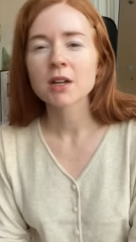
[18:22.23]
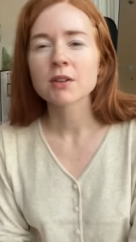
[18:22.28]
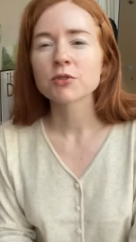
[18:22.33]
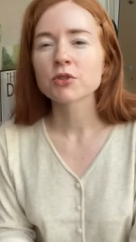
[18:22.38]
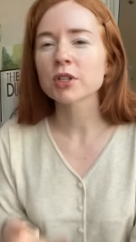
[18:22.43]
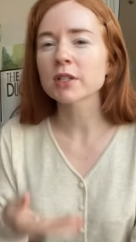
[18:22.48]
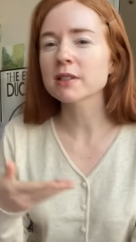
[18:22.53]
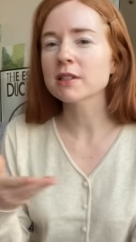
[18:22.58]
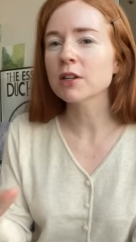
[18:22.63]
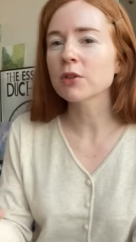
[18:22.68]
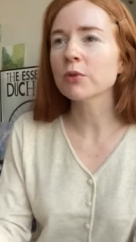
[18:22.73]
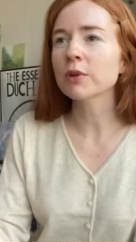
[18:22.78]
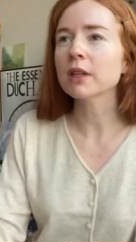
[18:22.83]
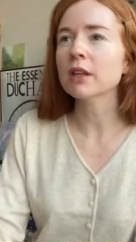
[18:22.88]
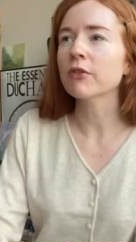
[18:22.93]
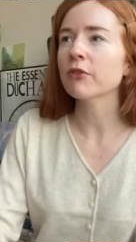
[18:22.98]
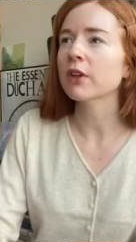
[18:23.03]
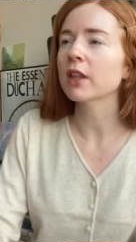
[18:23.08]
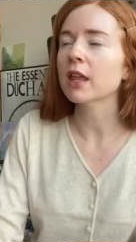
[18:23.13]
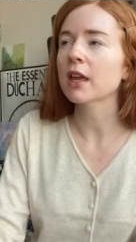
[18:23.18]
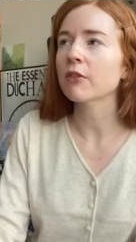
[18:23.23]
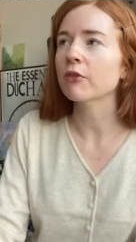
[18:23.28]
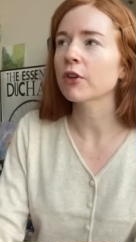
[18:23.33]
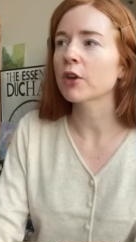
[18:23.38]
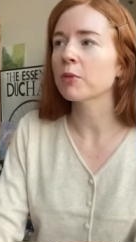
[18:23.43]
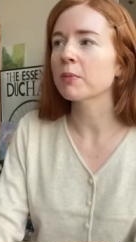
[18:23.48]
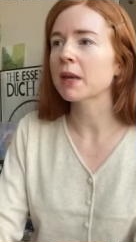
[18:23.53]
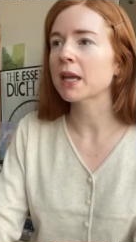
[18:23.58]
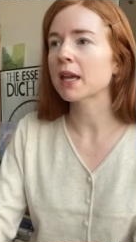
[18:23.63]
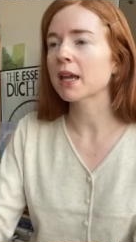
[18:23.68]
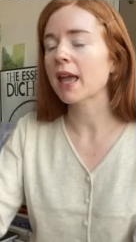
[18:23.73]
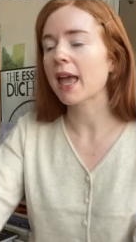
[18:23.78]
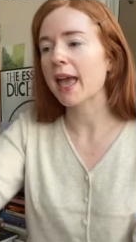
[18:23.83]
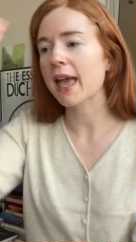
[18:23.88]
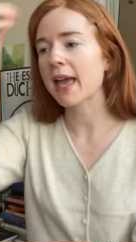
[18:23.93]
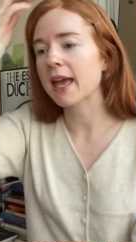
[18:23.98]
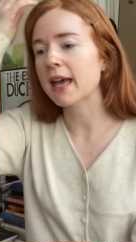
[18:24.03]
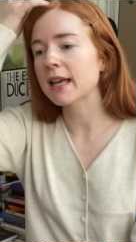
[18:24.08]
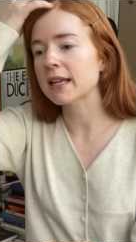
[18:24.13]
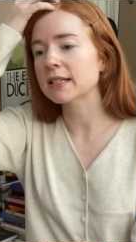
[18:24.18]
just didn't really feel like filming,
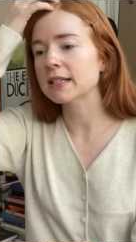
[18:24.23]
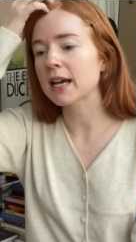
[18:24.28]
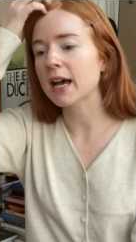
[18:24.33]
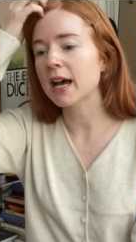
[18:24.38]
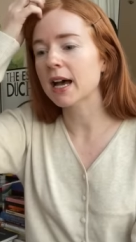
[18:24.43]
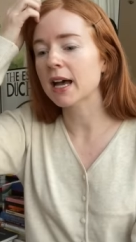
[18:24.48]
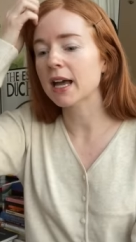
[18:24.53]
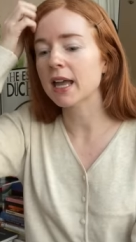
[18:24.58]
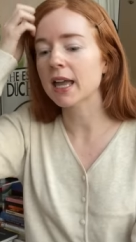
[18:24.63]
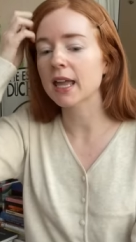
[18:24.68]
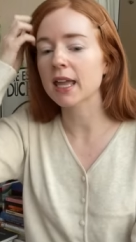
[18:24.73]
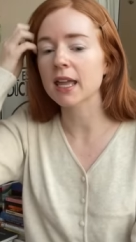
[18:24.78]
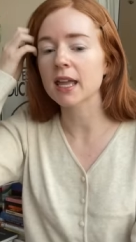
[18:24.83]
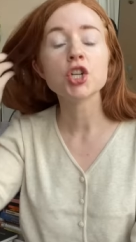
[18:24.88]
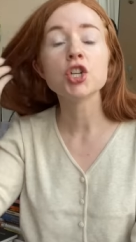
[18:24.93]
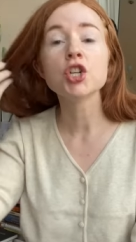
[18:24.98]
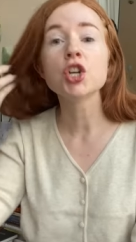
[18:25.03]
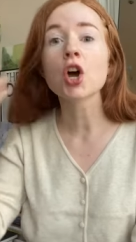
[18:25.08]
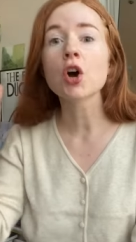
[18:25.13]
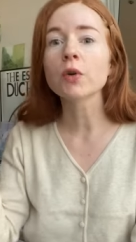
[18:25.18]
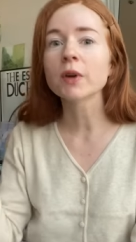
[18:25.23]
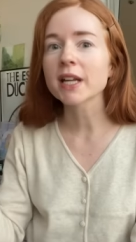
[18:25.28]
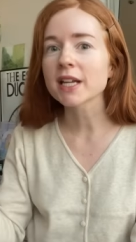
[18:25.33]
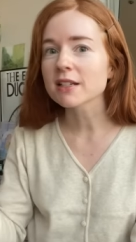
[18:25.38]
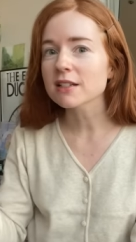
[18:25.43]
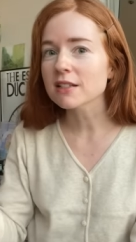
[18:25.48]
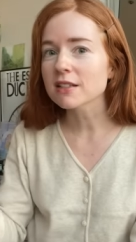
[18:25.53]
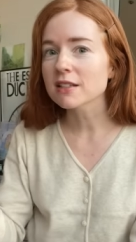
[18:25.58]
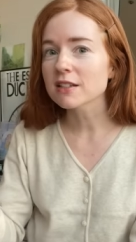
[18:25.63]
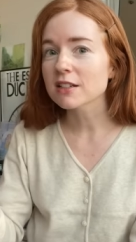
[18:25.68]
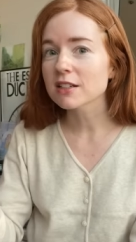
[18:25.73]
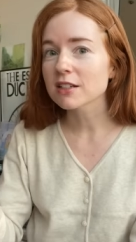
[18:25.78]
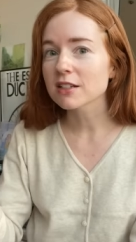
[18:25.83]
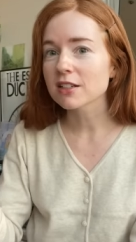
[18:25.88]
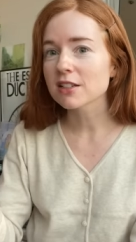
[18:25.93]
and I noticed